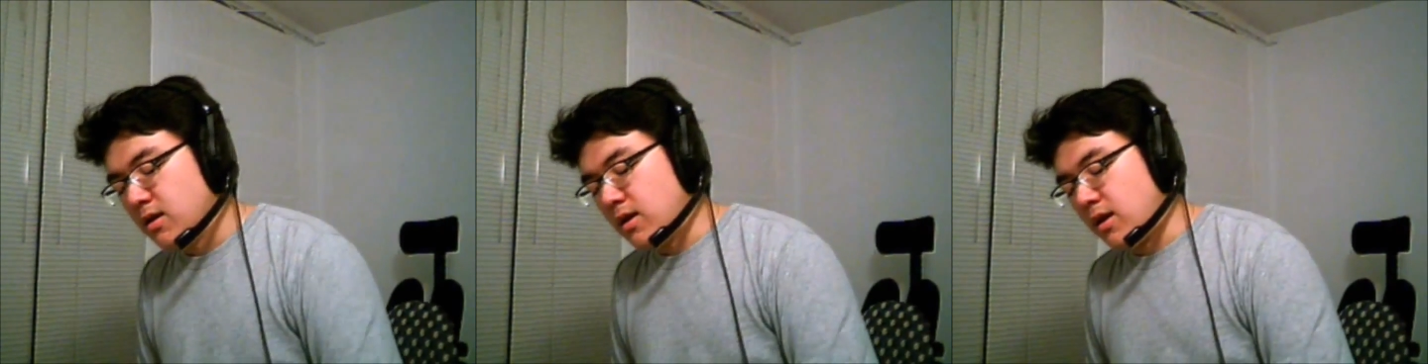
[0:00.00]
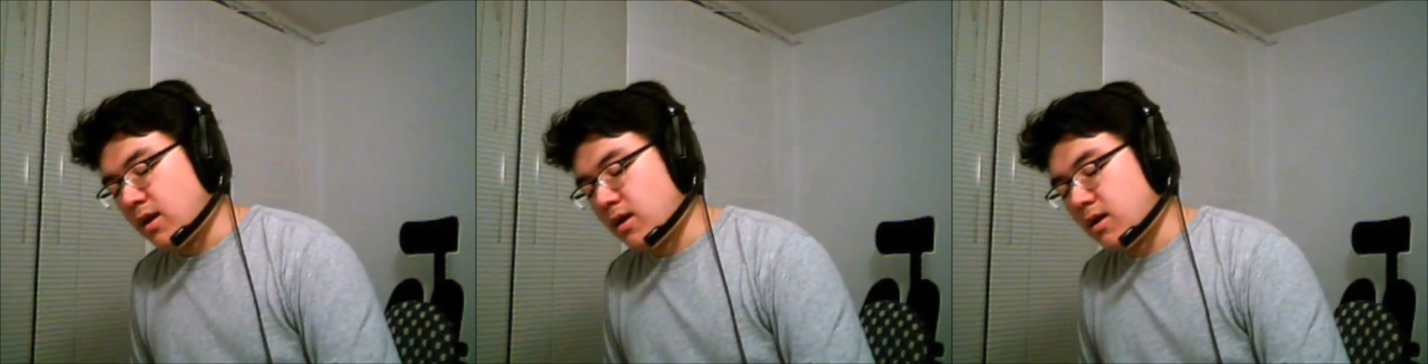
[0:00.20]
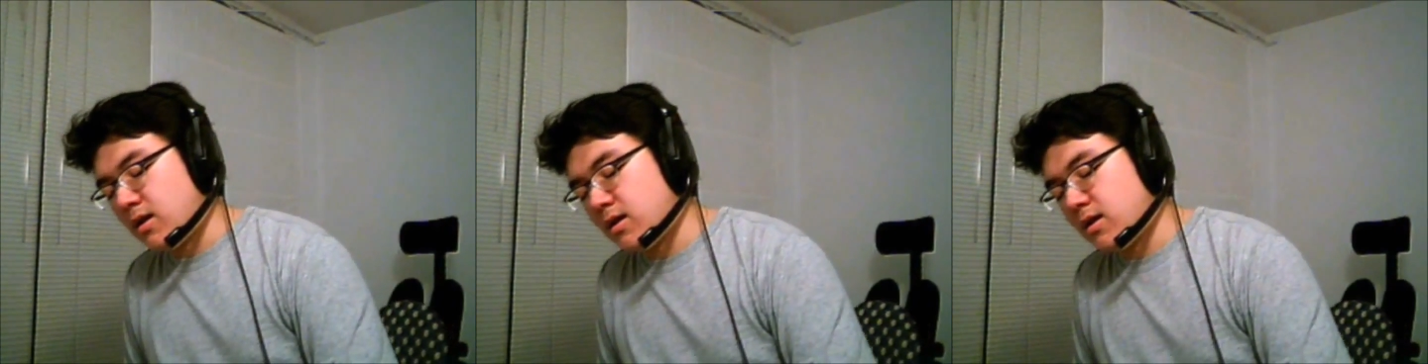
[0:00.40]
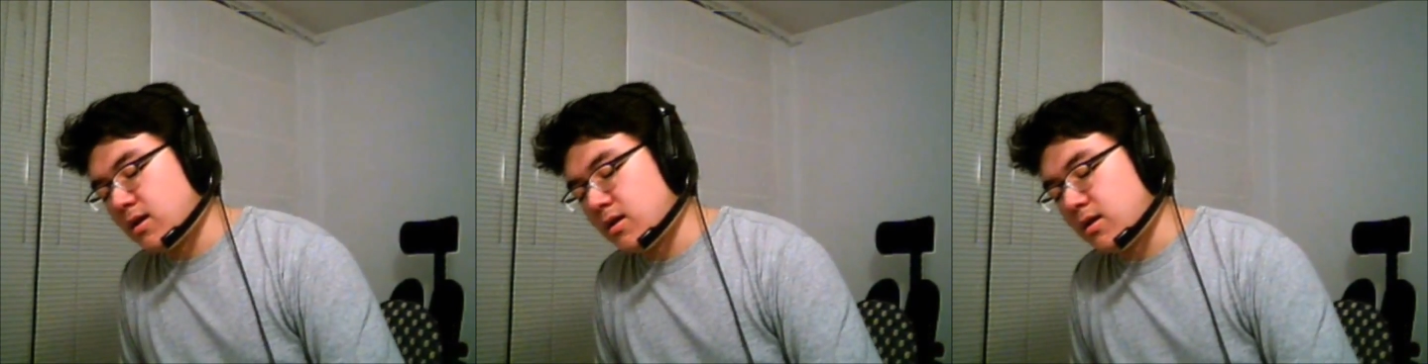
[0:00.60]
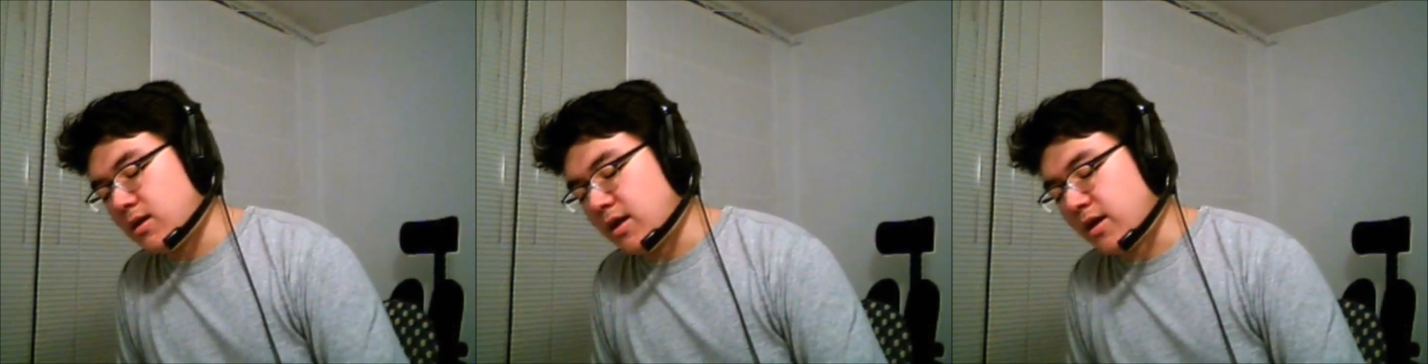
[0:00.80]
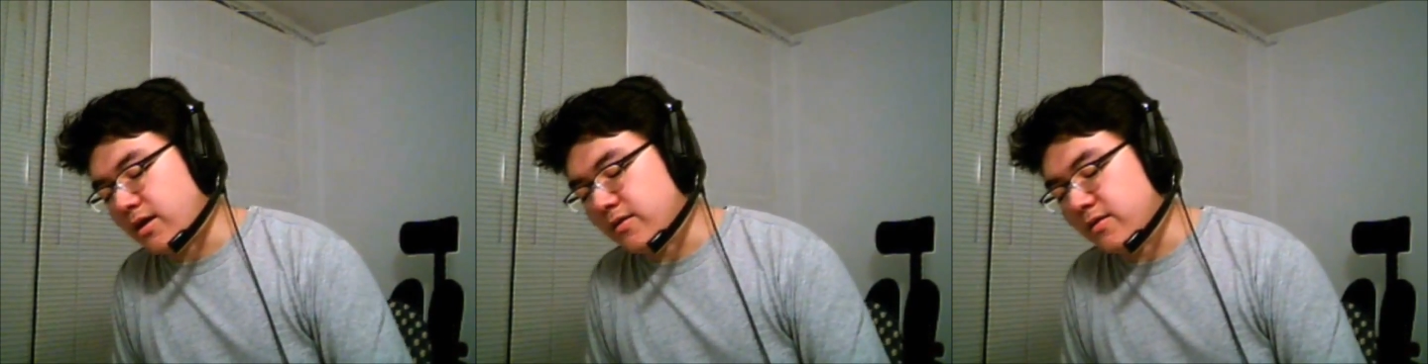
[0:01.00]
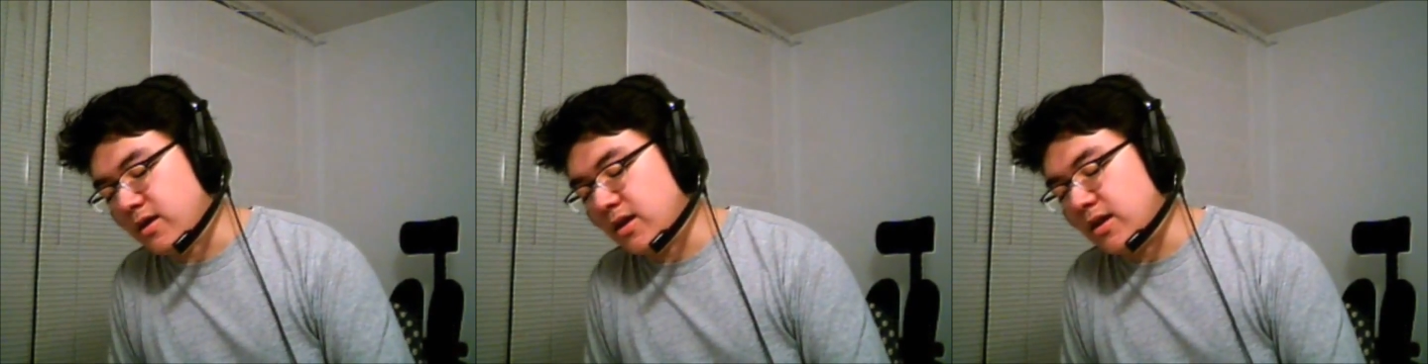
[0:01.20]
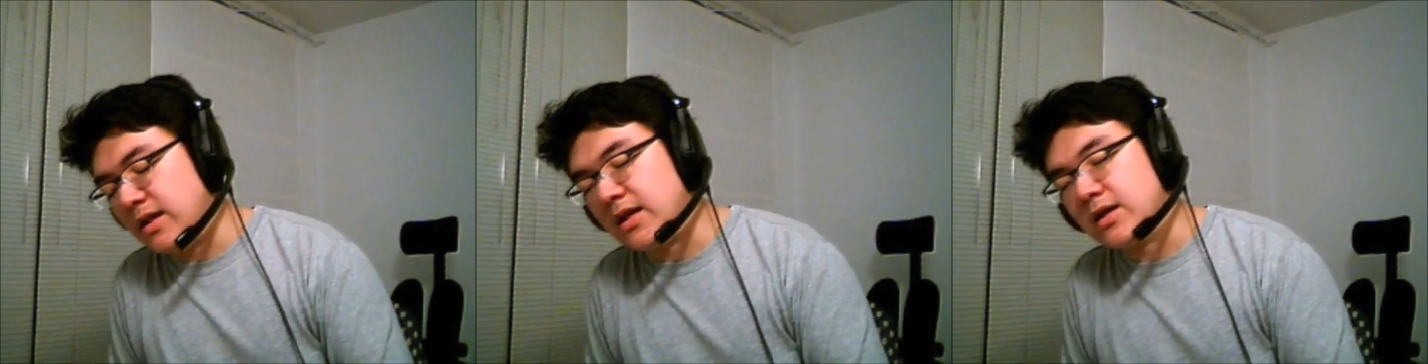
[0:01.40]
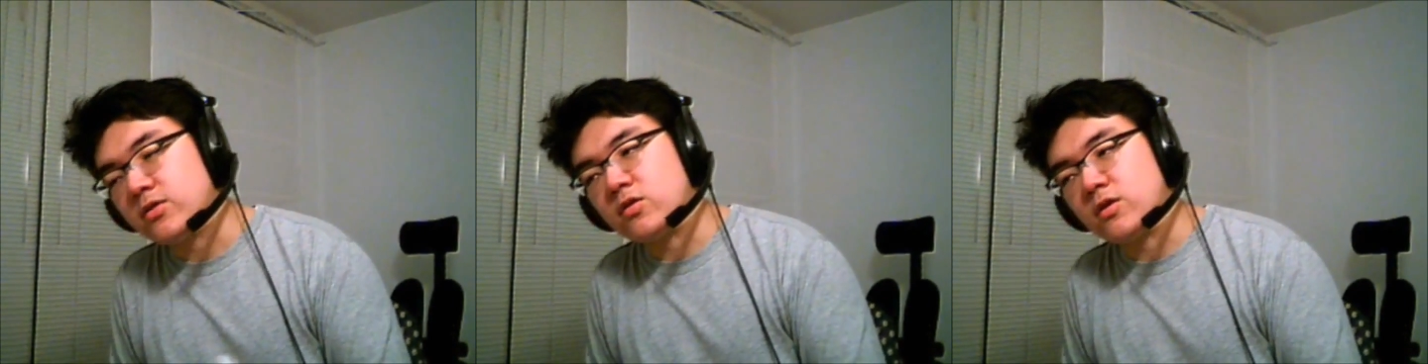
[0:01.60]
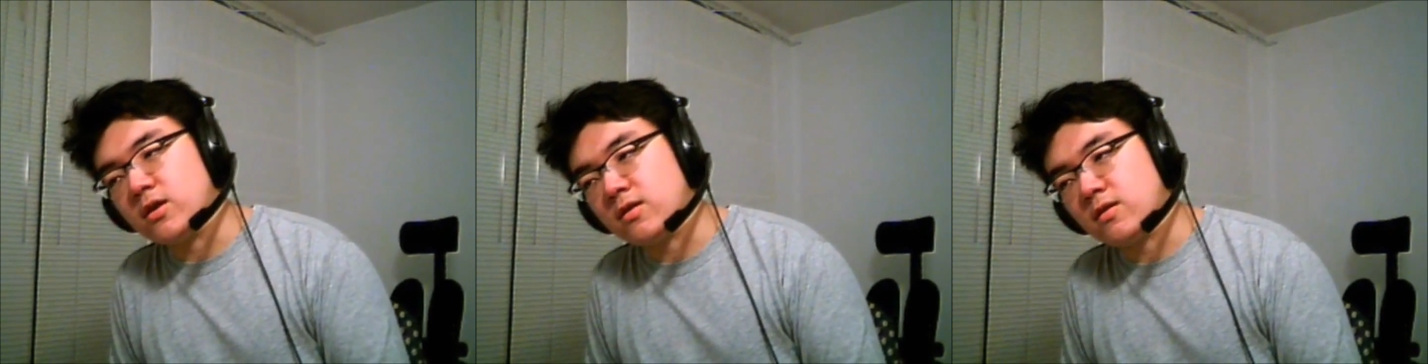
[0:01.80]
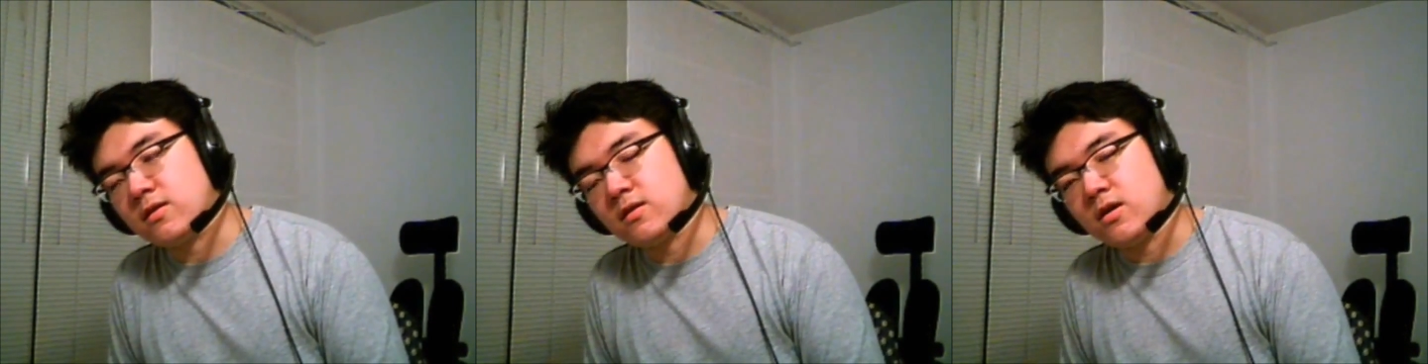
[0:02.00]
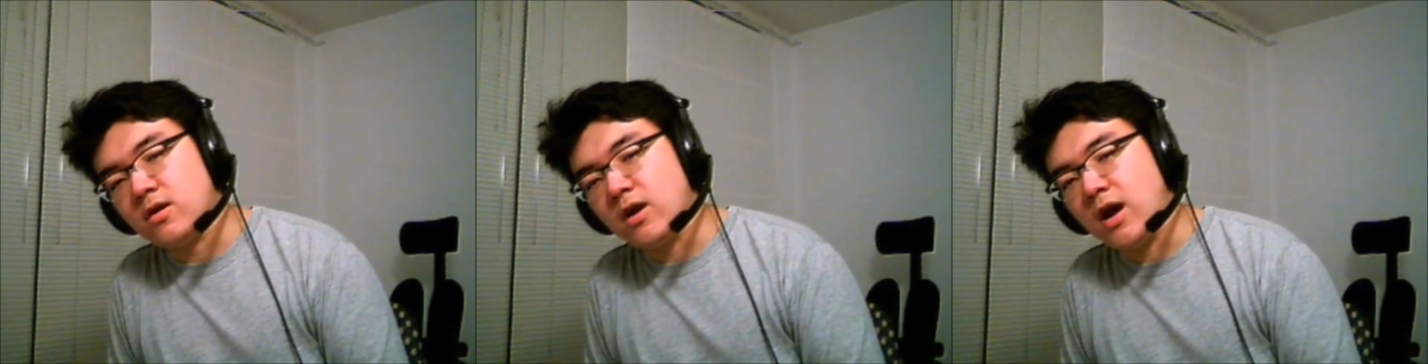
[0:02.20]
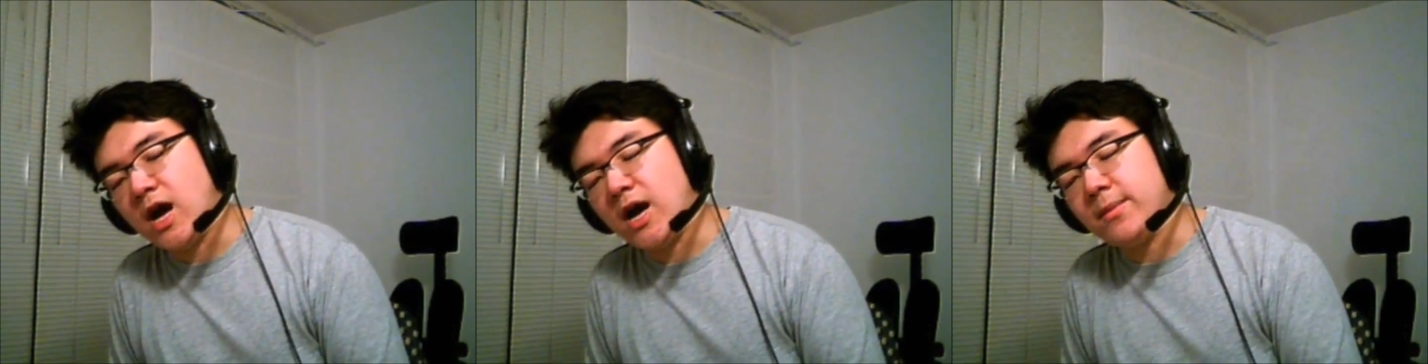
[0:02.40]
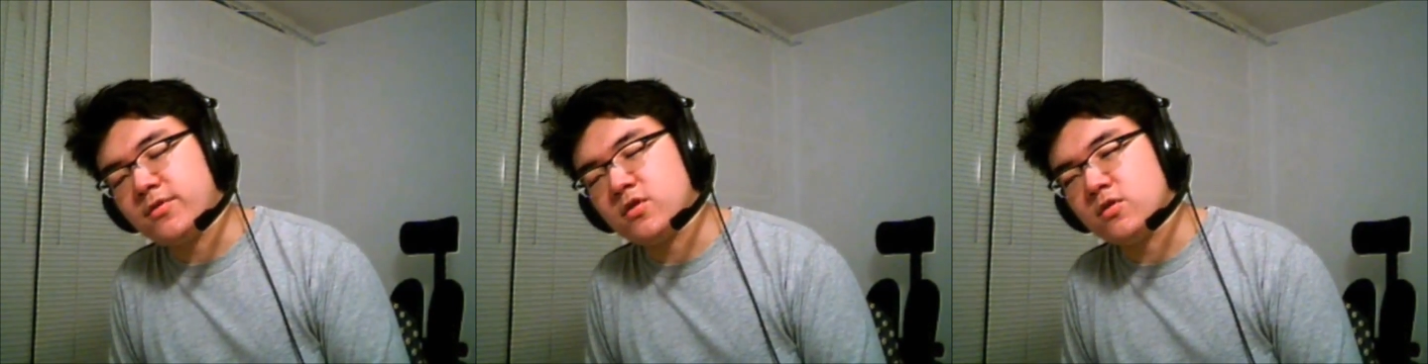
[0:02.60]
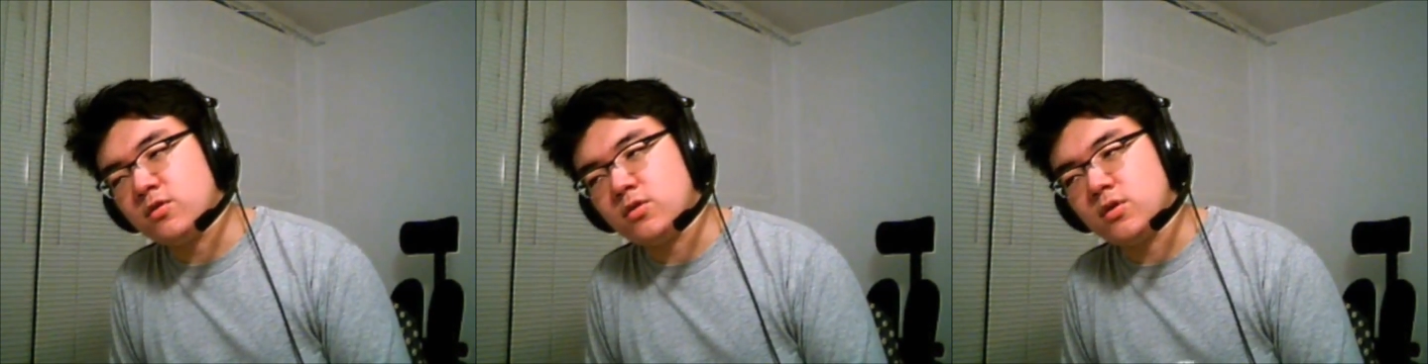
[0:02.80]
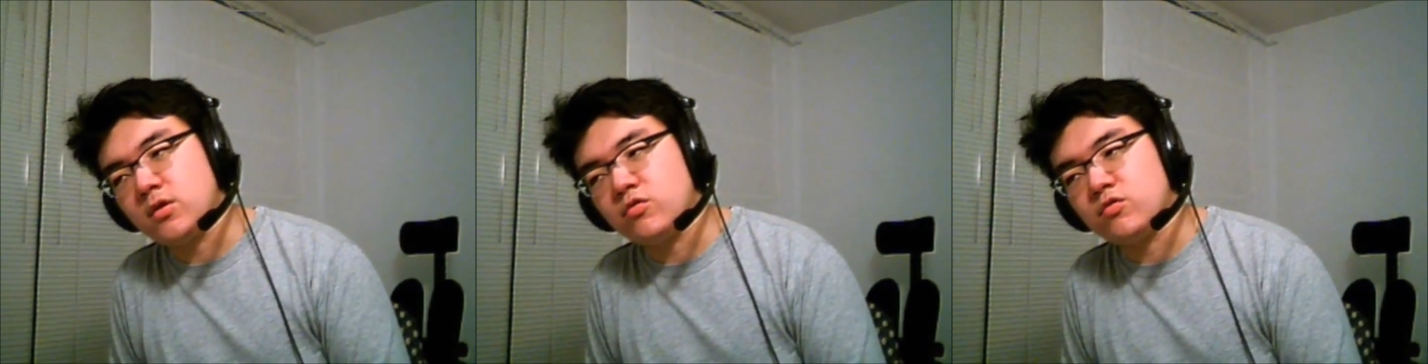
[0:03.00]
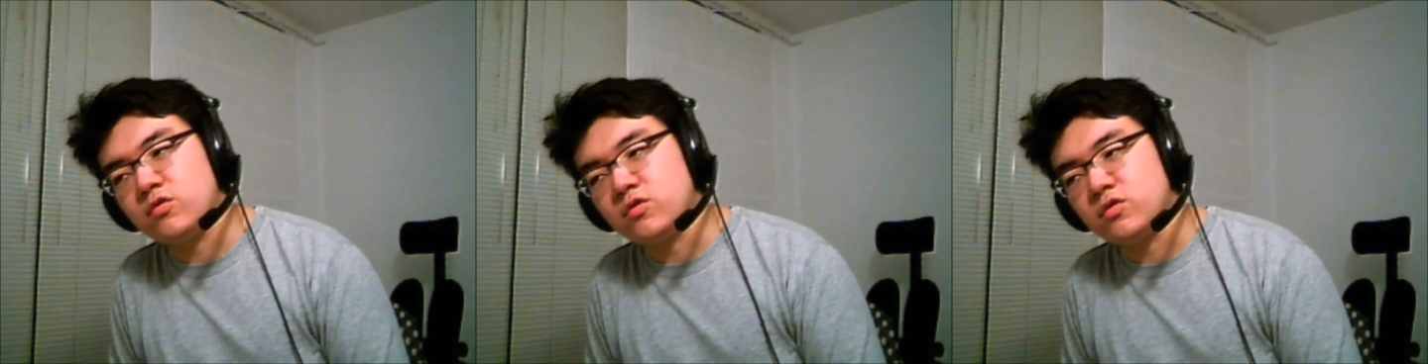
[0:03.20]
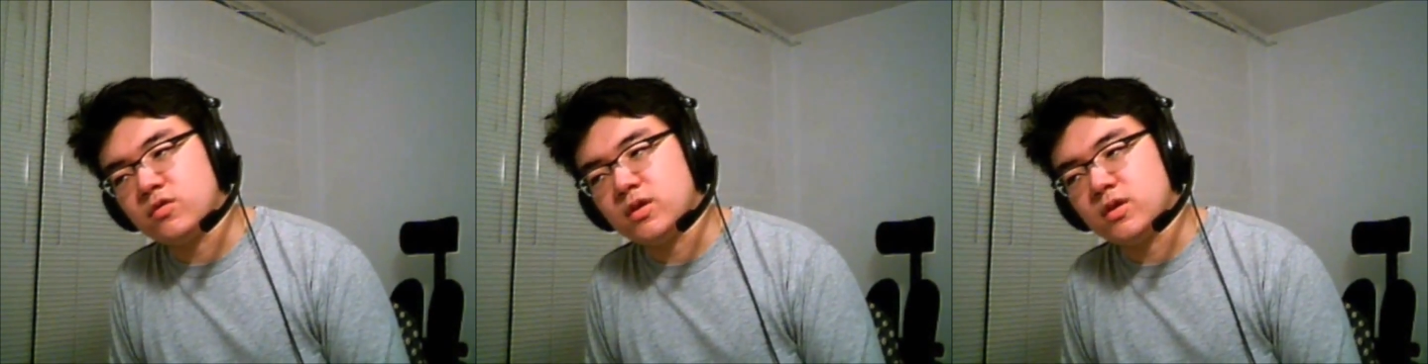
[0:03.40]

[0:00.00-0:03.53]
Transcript: And like I said, net shots are absolutely crucial